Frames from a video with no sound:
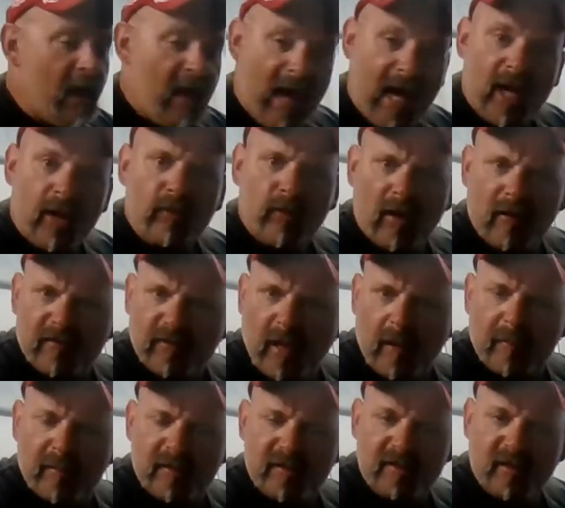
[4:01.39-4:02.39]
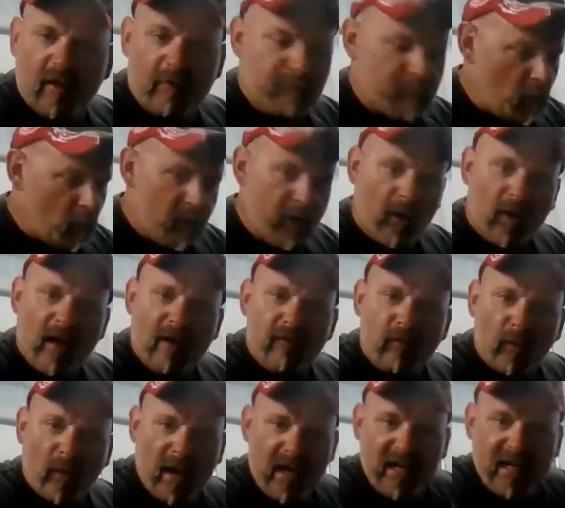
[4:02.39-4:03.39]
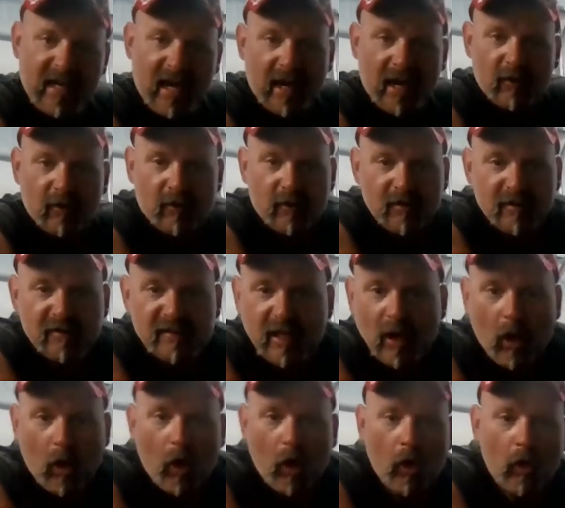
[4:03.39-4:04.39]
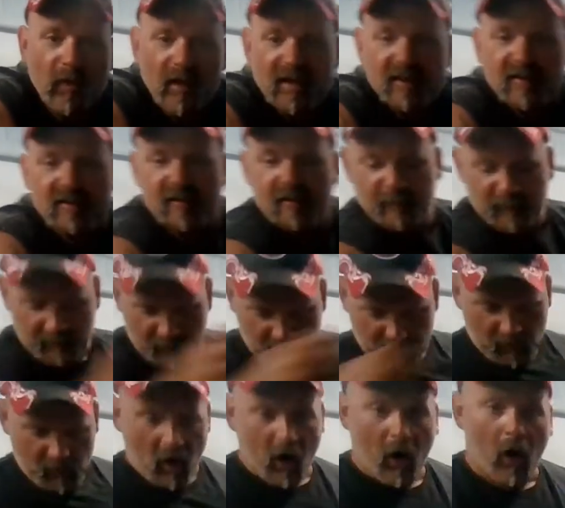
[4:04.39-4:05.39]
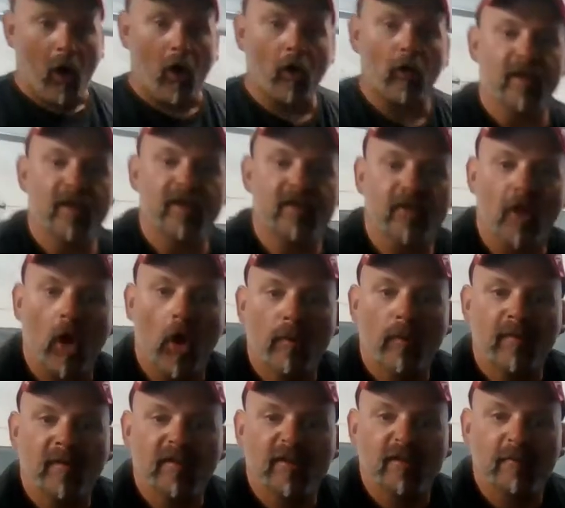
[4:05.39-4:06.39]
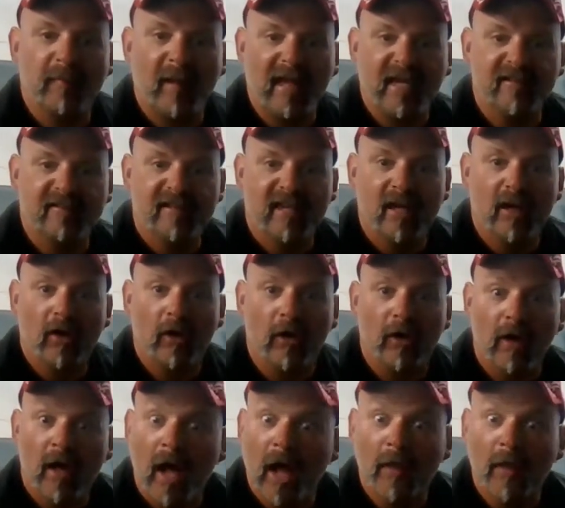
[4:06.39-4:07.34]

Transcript: And it revs up and stuff, but we don't have a radiator. See all this open space here.